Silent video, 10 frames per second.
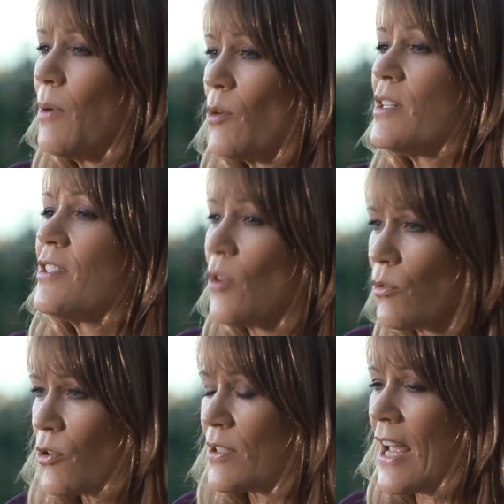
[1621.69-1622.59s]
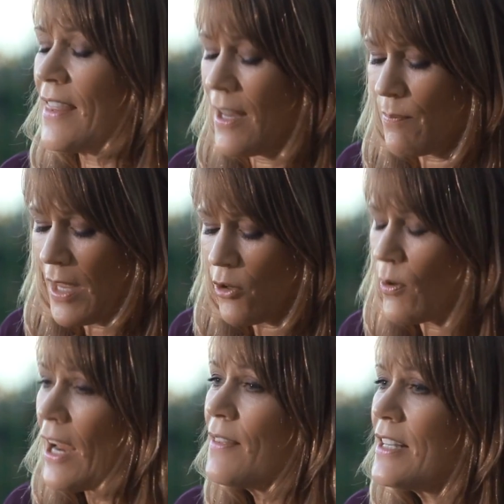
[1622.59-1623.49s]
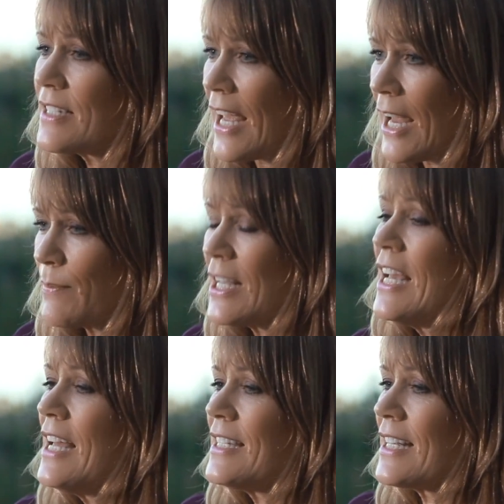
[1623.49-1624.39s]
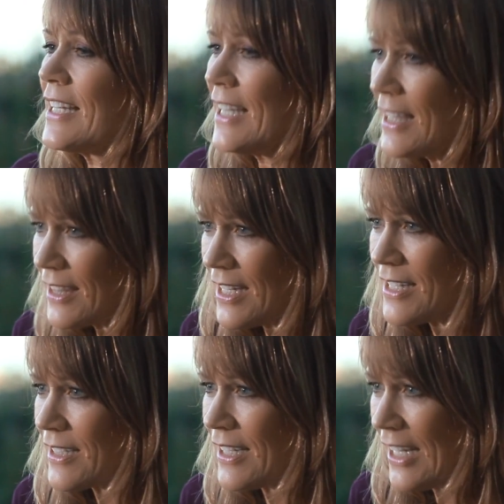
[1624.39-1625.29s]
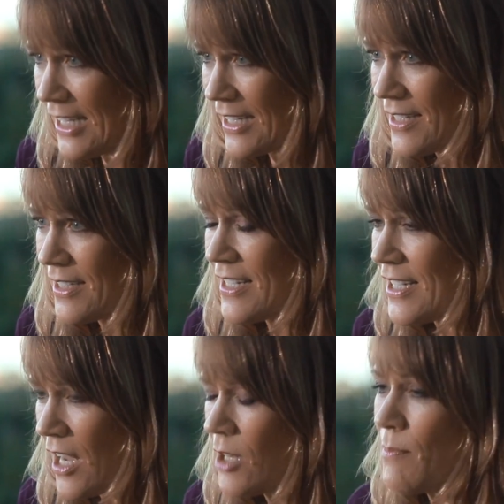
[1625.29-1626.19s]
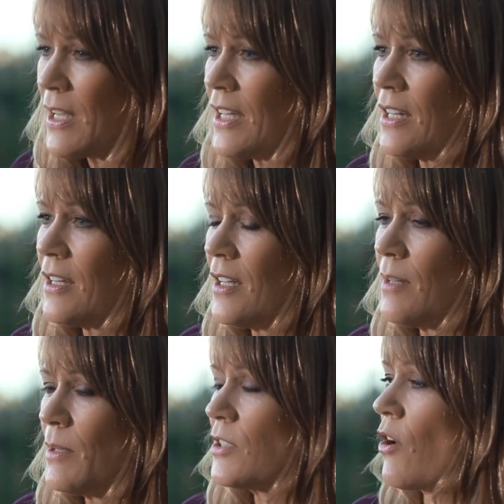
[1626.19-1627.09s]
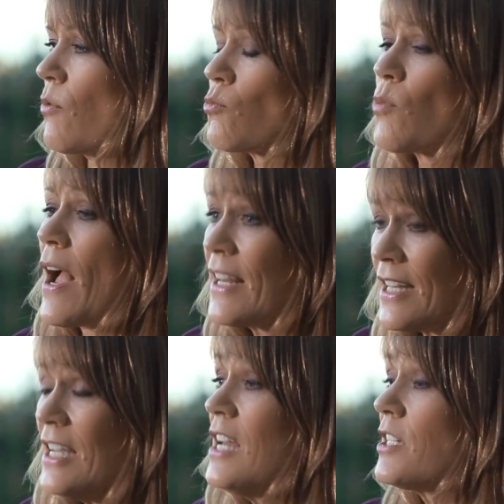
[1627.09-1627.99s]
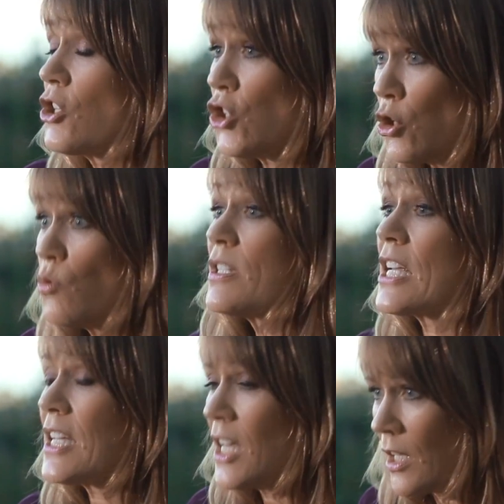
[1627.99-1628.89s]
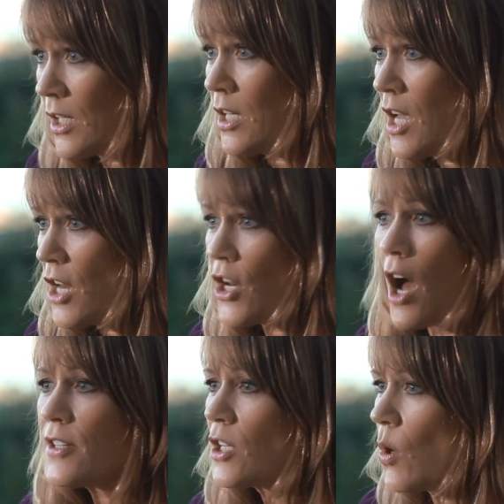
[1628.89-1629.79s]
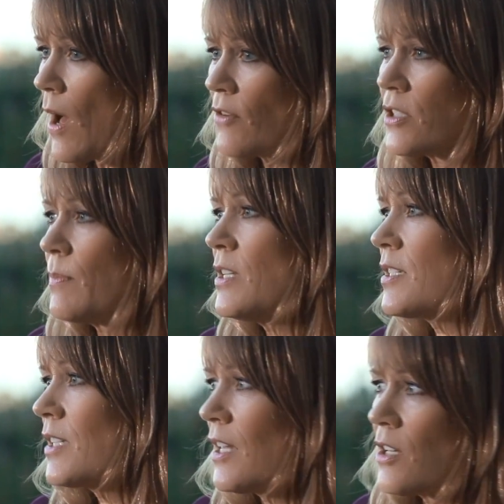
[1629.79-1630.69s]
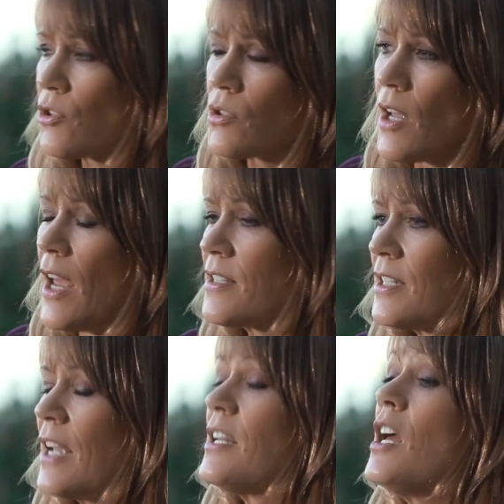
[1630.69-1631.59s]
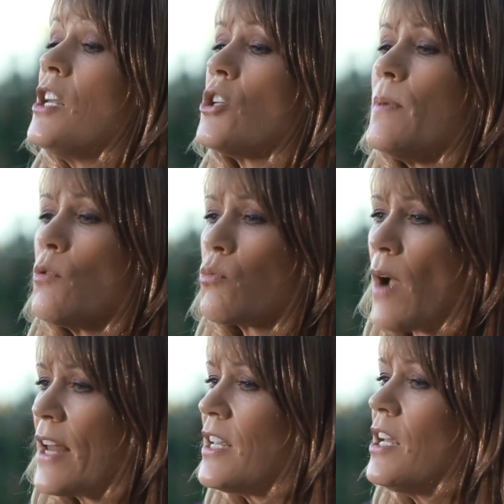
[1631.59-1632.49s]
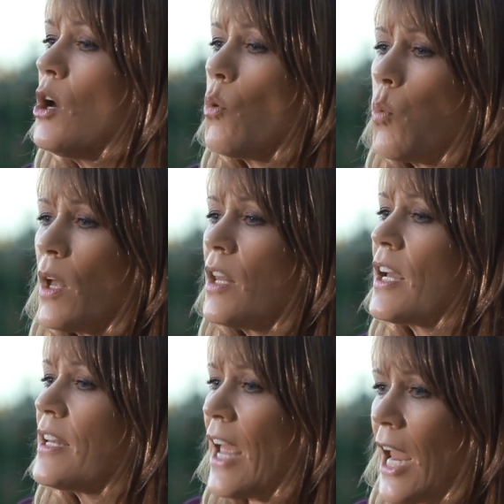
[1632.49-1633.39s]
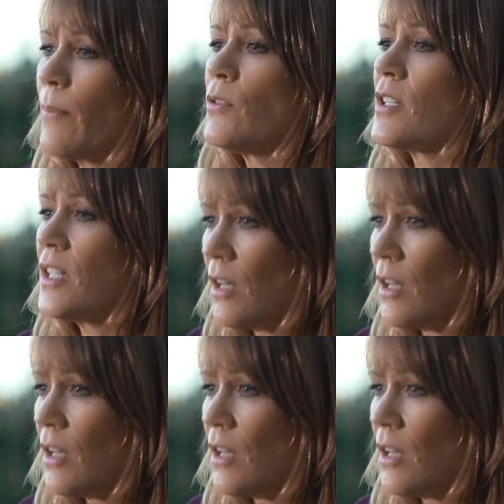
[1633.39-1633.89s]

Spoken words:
opposing soldiers, and they created these games to get these kids, these young men in the military, ready to shoot to kill. Not to go out and to be skittish or to hesitate, to be ready, willing, and able to